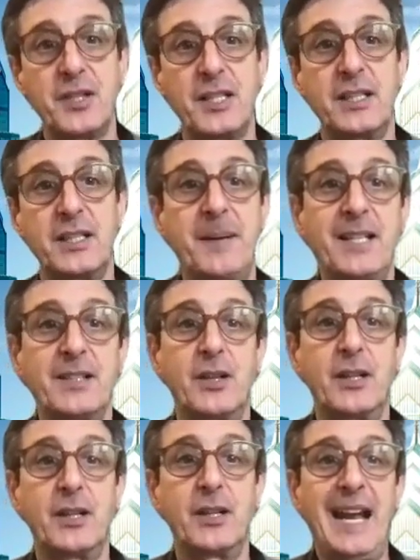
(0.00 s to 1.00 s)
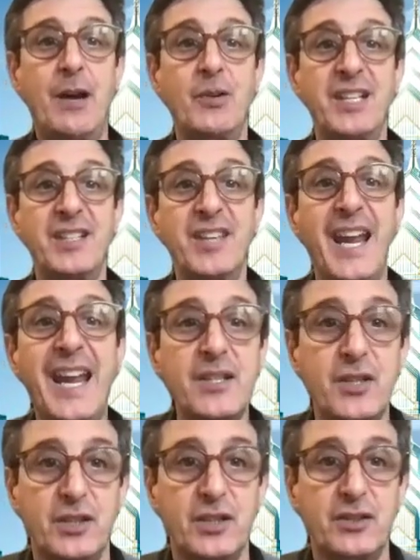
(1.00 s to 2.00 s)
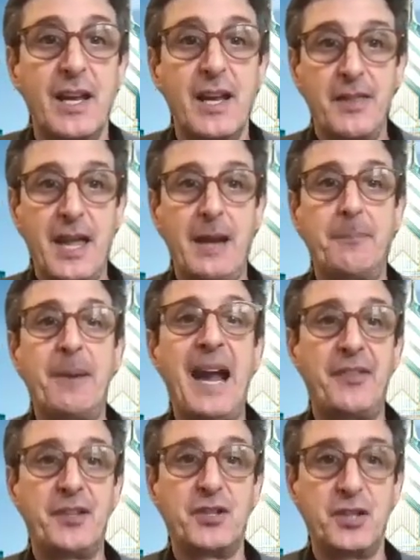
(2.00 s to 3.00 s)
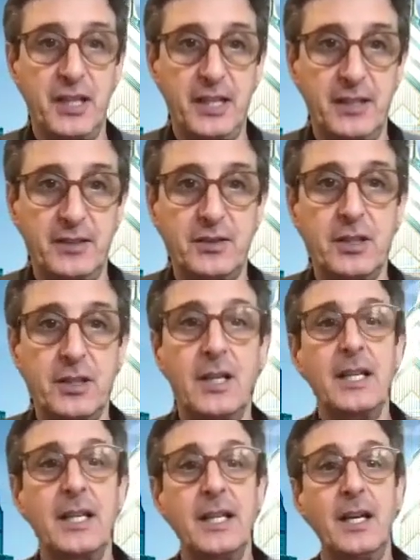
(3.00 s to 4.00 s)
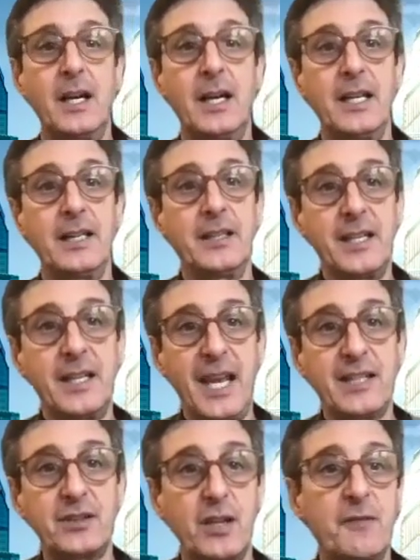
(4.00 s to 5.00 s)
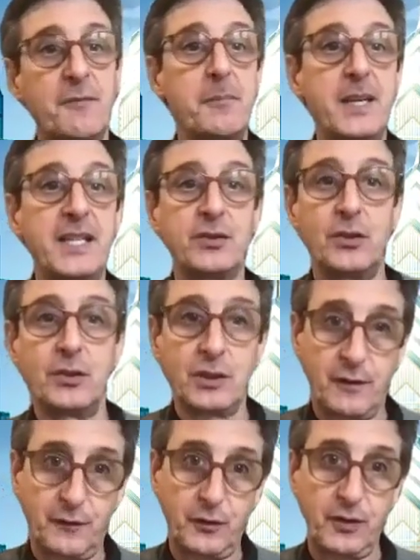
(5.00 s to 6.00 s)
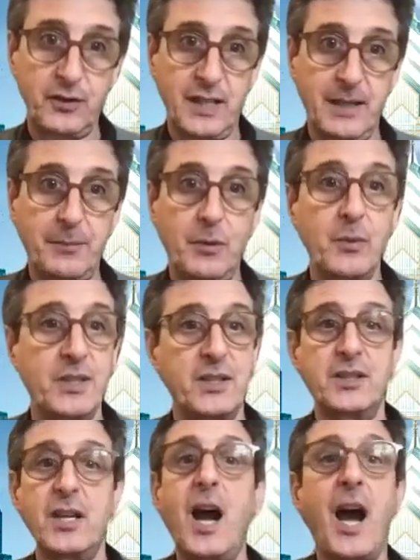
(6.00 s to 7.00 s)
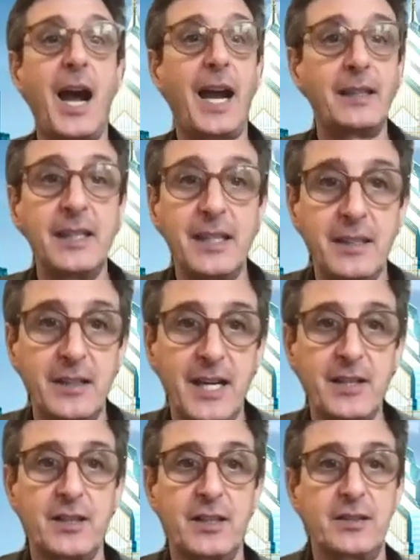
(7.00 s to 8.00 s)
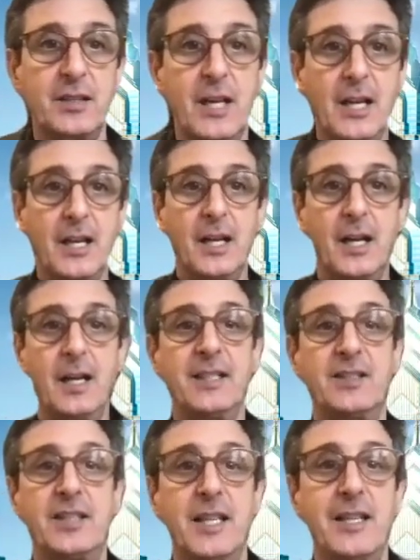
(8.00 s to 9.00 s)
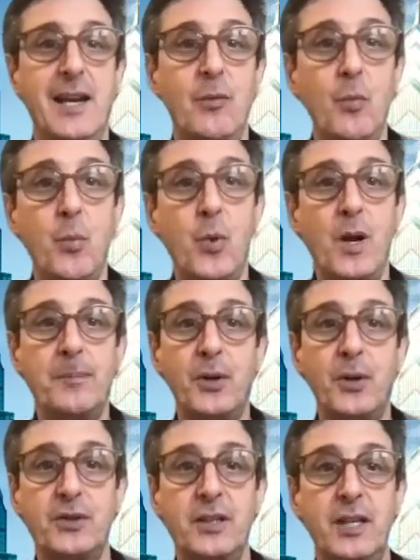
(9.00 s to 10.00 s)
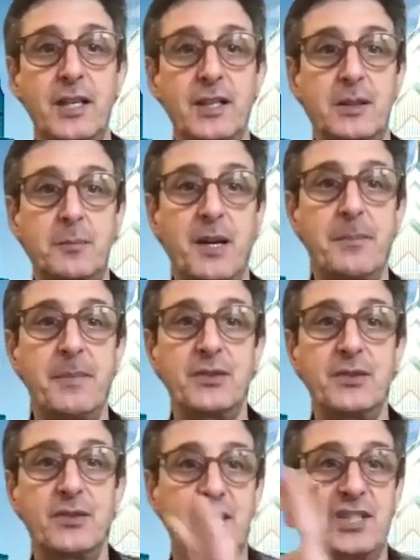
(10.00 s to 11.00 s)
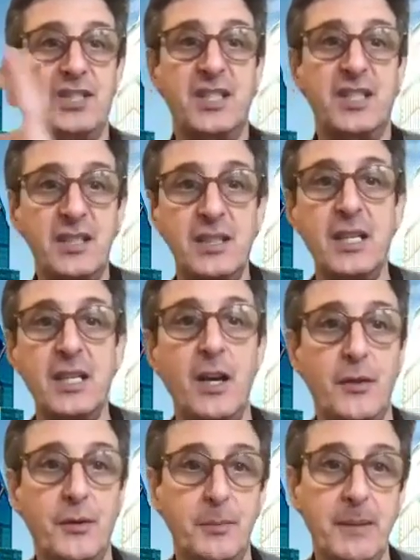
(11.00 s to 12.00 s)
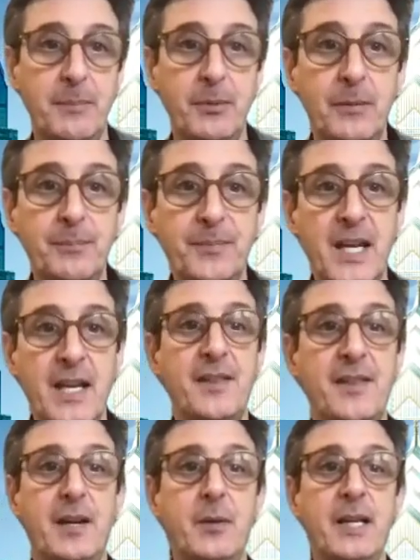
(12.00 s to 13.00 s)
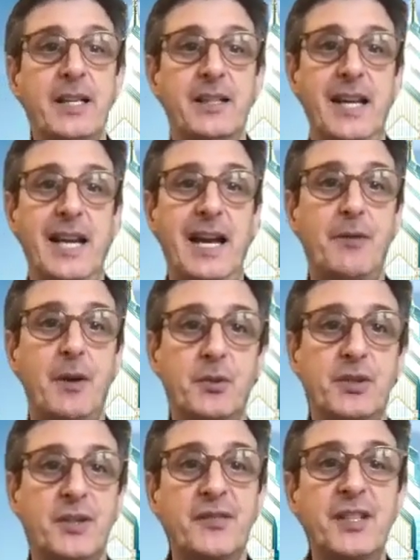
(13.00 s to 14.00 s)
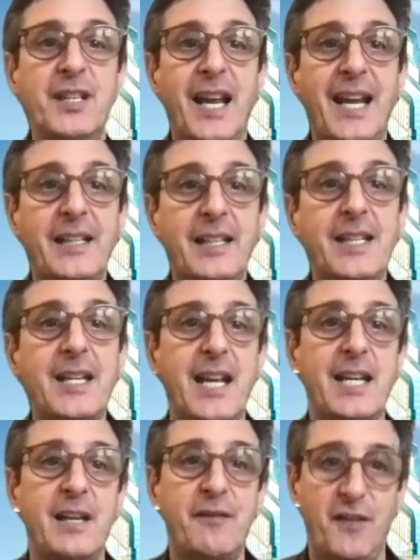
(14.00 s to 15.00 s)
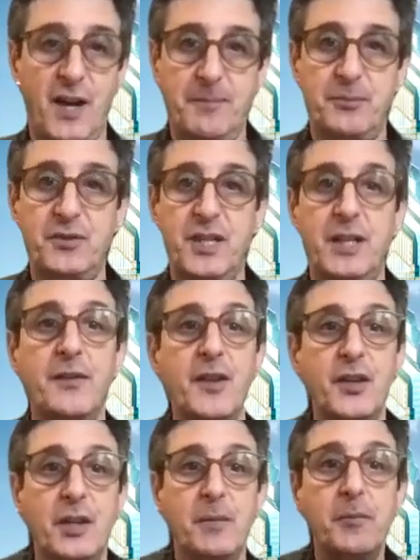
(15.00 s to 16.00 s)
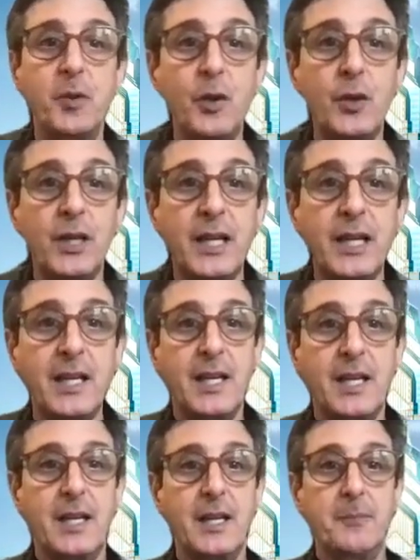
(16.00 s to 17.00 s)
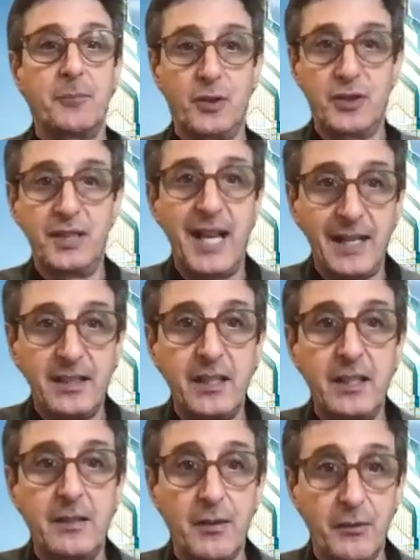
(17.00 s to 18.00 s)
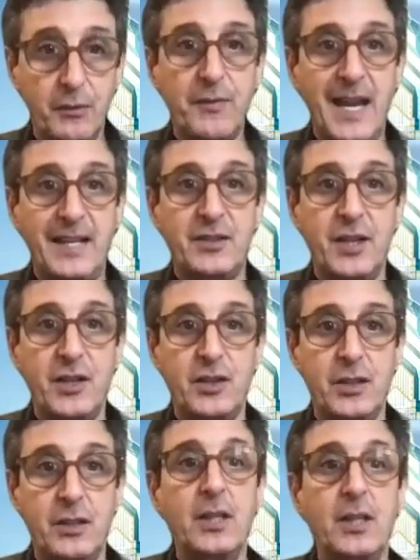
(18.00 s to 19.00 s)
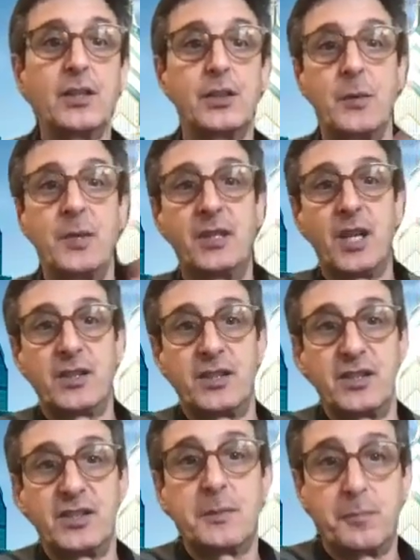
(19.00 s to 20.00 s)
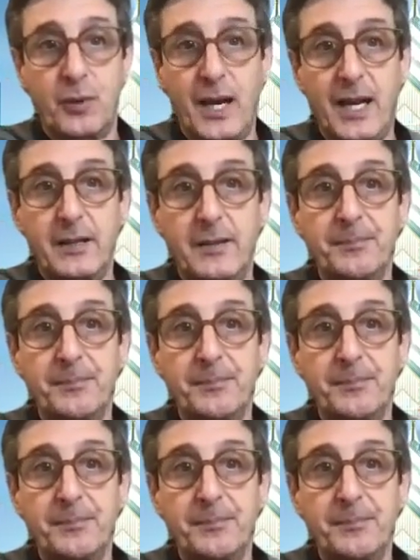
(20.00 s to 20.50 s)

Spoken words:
It depends on how contagious that pathogen is. In the case of measles, for example, which is highly contagious, it said that one person can spread measles to 16 other people. There we need to have upwards of 90-95% of the community protected through vaccination so it doesn't spread.